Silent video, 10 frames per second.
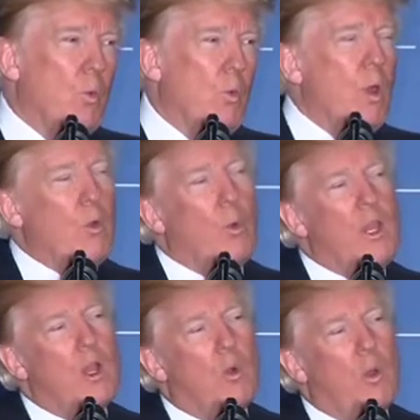What
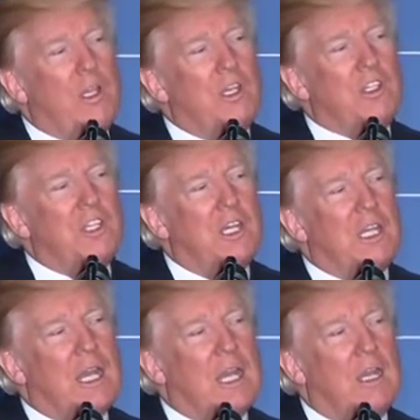we are witnessing
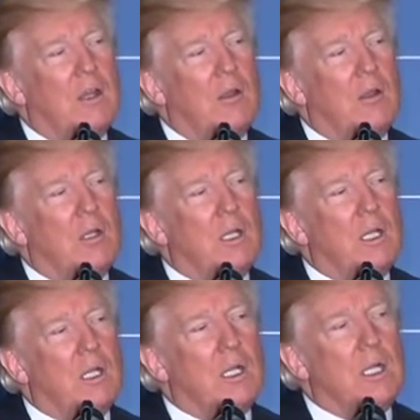now
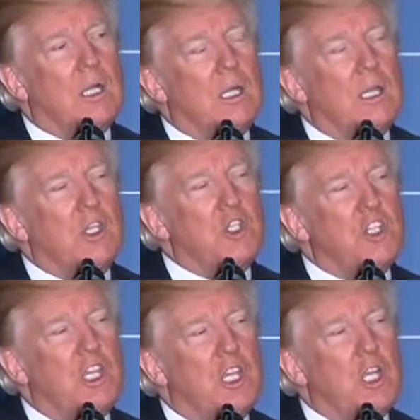is
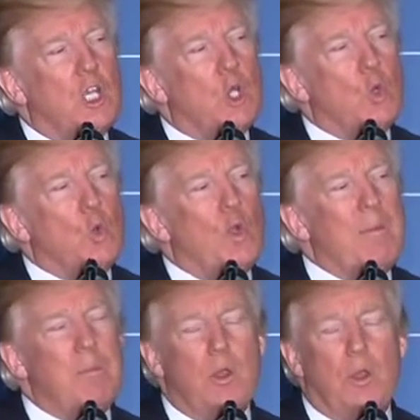the
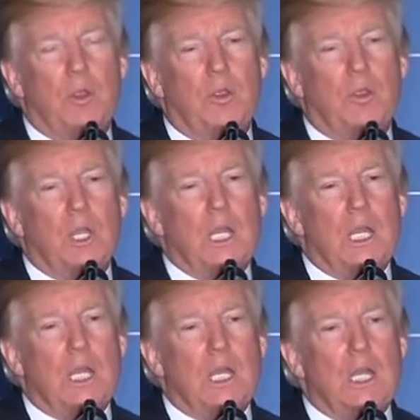rebirth
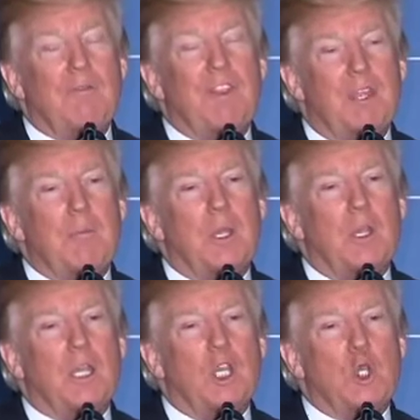of the
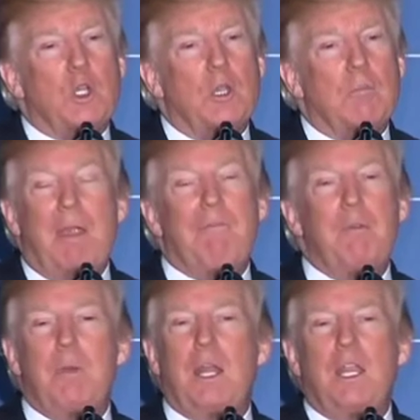American dream.
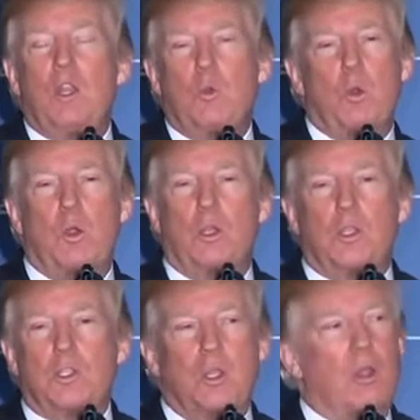Everybody in the world
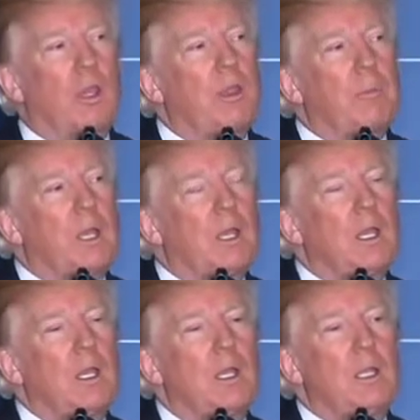is talking about
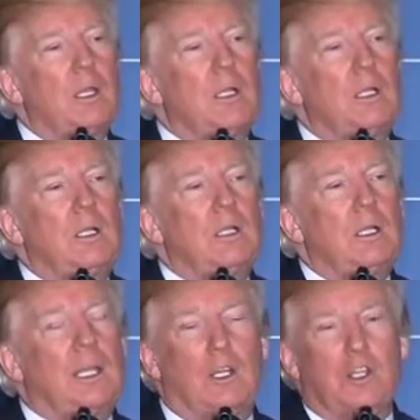
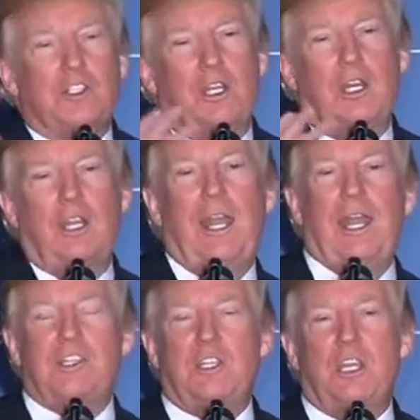it. It looks a little
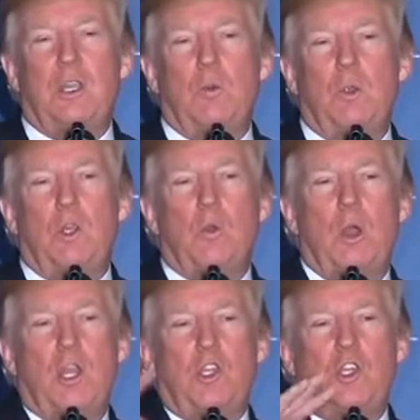nasty when you
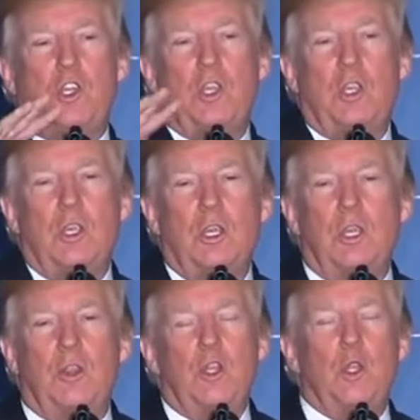watch
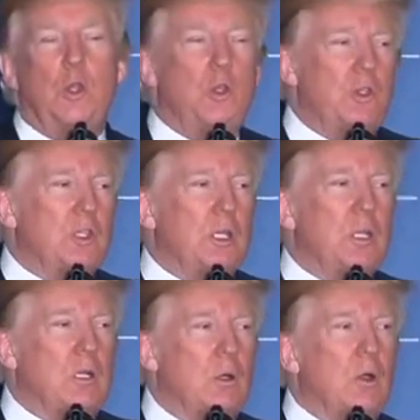the news,
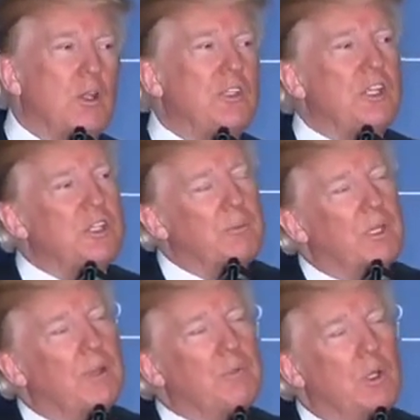or as I
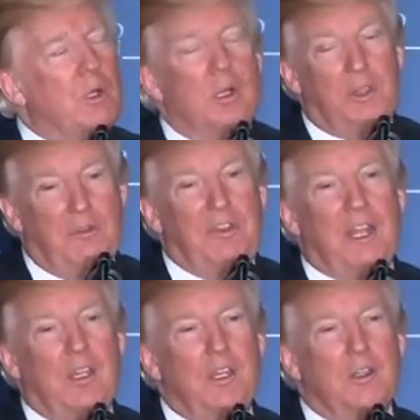sometimes call it, the
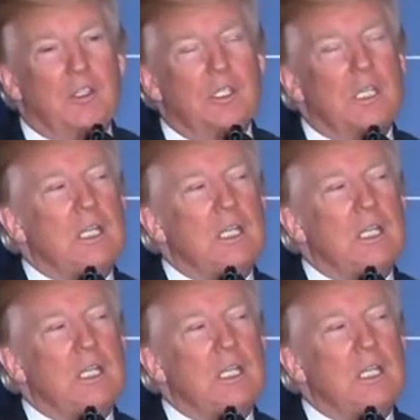fake news.